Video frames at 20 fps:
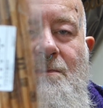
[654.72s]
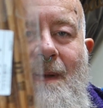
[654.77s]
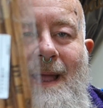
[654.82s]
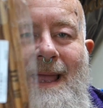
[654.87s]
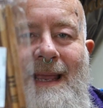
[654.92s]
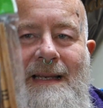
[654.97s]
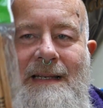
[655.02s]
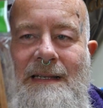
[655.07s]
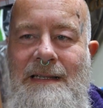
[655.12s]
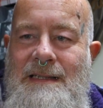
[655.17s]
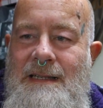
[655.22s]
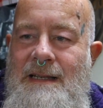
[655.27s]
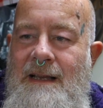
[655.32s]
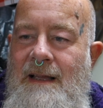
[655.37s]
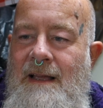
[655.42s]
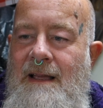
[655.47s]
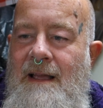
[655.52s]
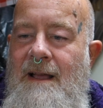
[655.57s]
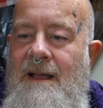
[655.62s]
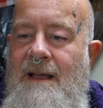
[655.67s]
paint?
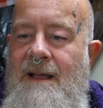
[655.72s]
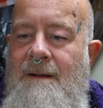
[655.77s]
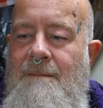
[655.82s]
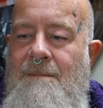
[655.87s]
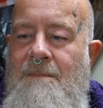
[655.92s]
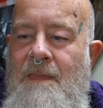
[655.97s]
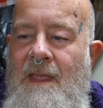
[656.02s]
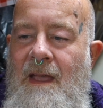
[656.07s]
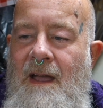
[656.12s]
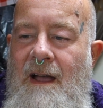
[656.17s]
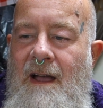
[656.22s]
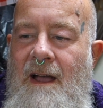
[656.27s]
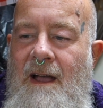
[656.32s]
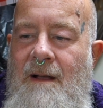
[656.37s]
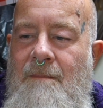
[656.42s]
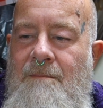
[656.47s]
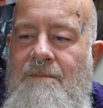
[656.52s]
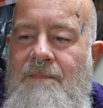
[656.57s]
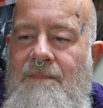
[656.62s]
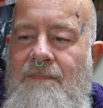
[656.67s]

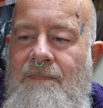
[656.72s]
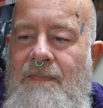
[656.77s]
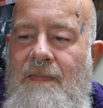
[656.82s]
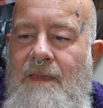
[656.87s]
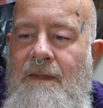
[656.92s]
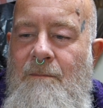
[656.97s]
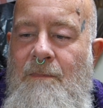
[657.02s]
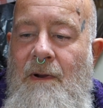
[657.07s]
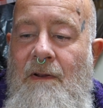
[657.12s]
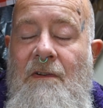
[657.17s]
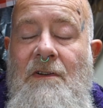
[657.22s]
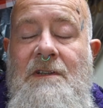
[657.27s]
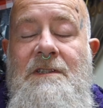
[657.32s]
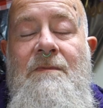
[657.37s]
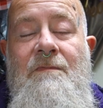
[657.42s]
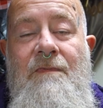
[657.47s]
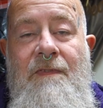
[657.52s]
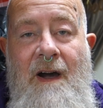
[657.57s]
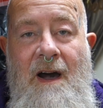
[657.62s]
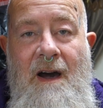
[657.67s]
But I've got
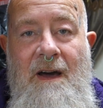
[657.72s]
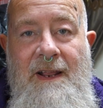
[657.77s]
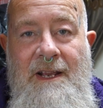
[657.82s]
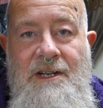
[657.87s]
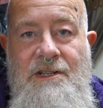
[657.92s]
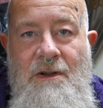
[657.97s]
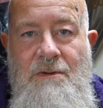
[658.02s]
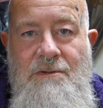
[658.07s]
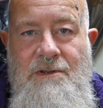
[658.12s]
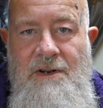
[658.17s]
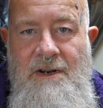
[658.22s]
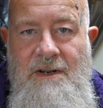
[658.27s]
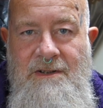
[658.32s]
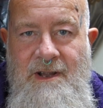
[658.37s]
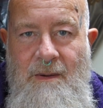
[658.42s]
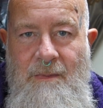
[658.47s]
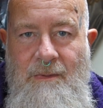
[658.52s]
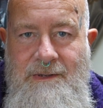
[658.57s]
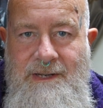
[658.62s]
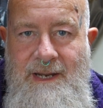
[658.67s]
some varnish and I was going to
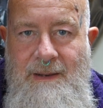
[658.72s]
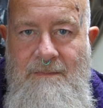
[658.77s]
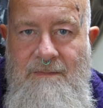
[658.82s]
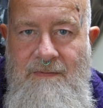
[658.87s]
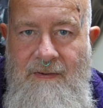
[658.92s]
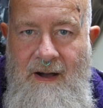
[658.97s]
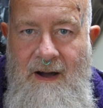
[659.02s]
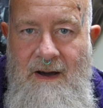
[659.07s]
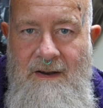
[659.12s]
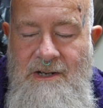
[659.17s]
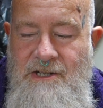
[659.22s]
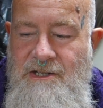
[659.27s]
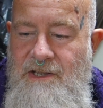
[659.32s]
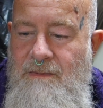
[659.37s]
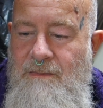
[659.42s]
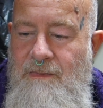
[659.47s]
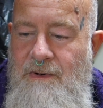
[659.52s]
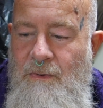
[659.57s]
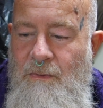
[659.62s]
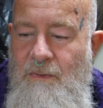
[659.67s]
double dip varnish
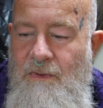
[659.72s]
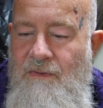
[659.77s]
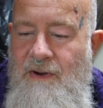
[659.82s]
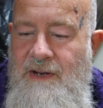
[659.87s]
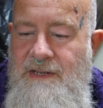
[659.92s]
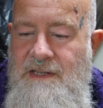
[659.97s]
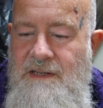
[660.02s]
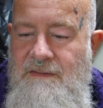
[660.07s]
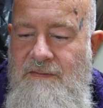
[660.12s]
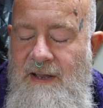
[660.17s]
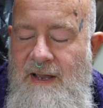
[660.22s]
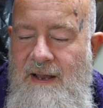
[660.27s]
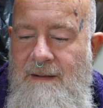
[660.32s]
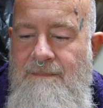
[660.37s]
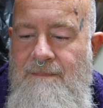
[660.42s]
them and all the rest of it.